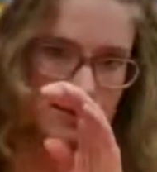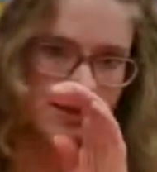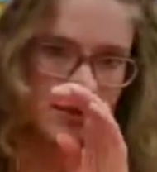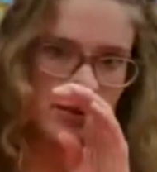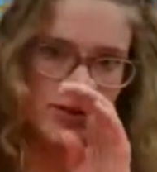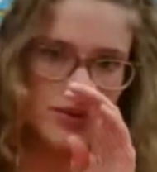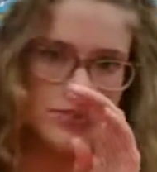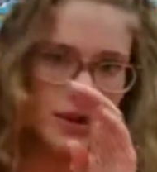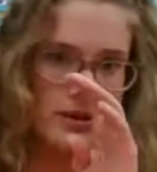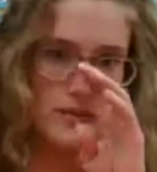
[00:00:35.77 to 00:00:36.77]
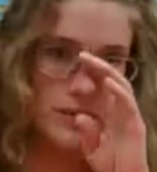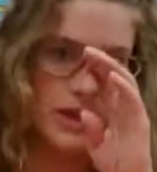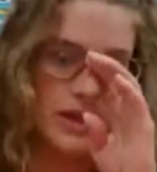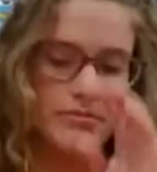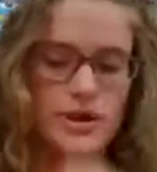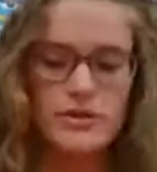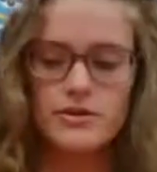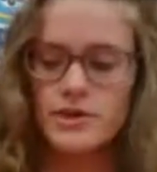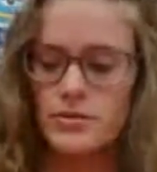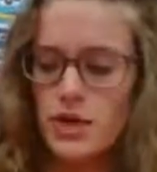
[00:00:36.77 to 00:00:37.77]
So don't be let that bother you
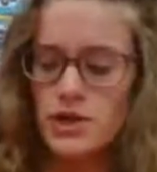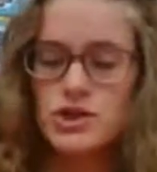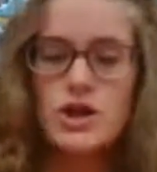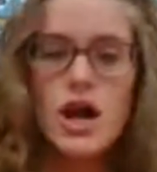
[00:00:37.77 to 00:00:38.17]
too much.